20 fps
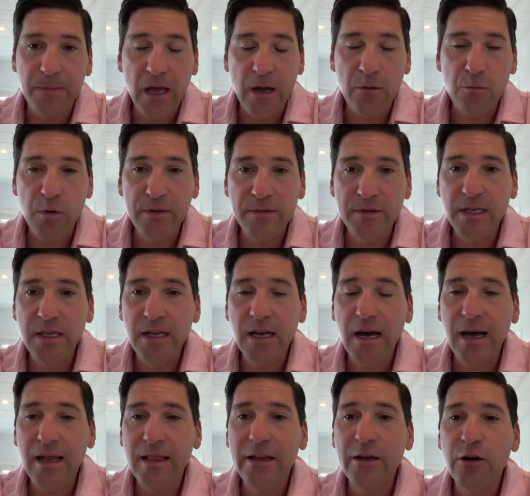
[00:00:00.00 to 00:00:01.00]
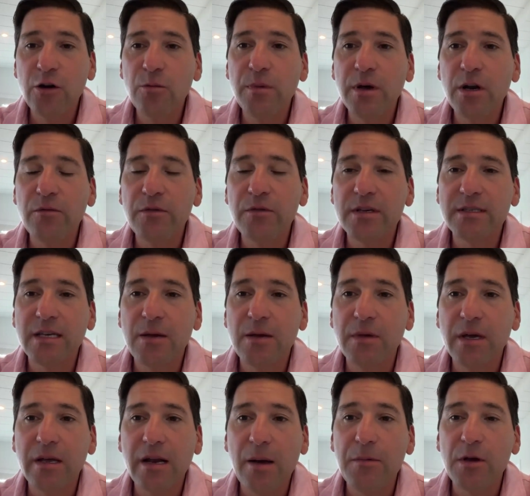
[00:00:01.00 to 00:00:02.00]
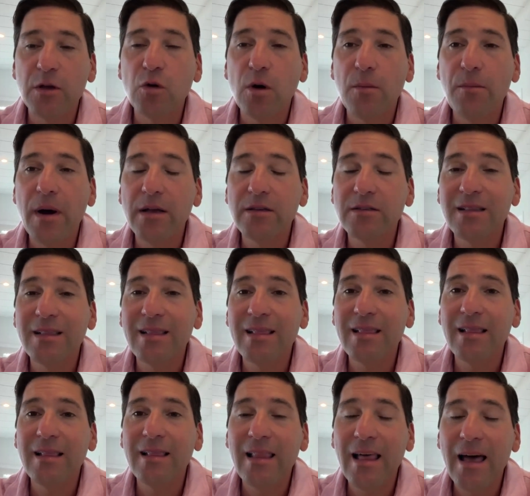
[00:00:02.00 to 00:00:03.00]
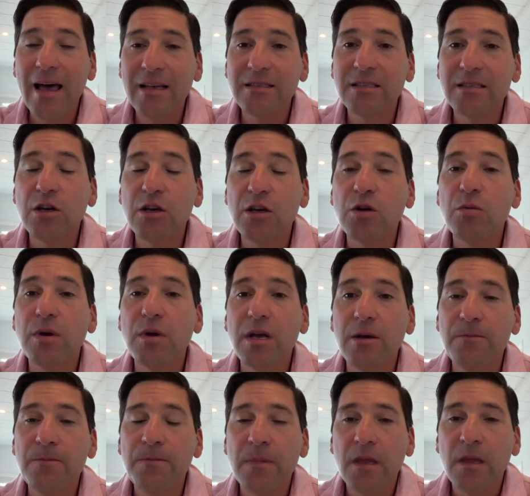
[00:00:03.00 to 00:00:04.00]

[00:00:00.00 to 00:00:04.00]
And we've seen a little bit of the same dynamic to a much less degree